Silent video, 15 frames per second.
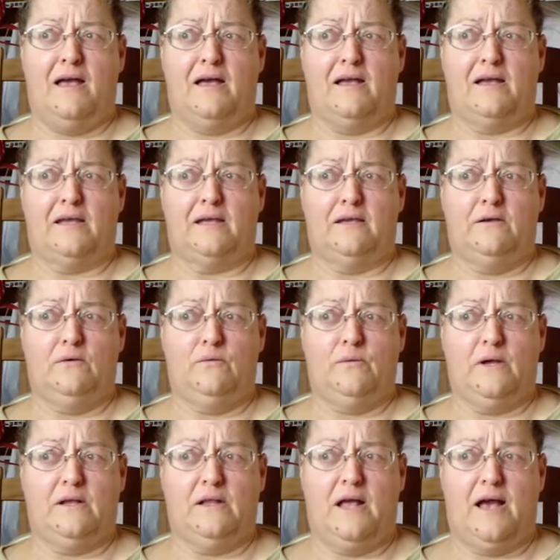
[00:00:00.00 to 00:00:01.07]
you
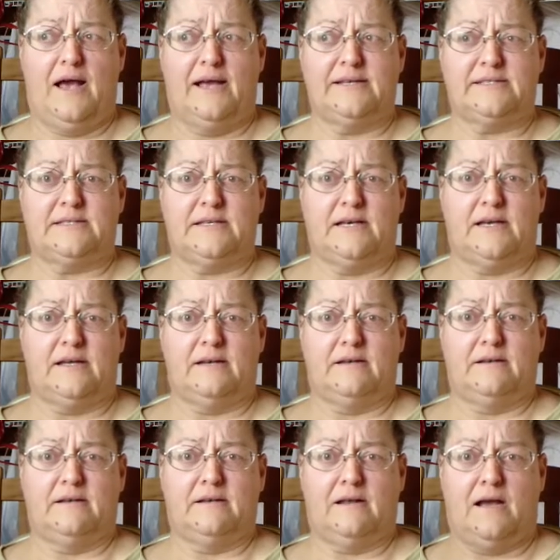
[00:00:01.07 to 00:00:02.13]
realize that
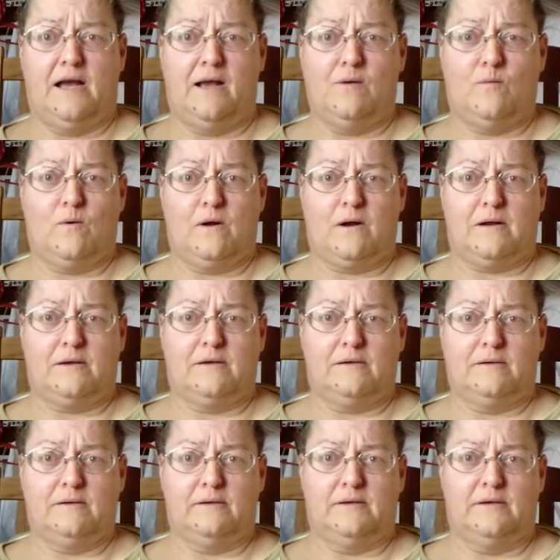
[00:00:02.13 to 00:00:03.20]
I work
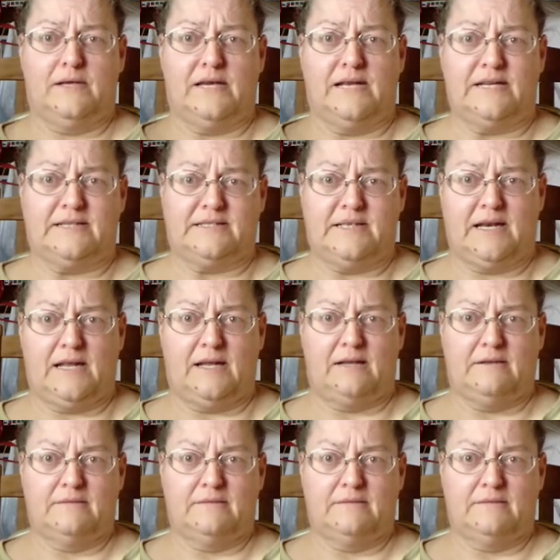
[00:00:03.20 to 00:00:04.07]
in a city?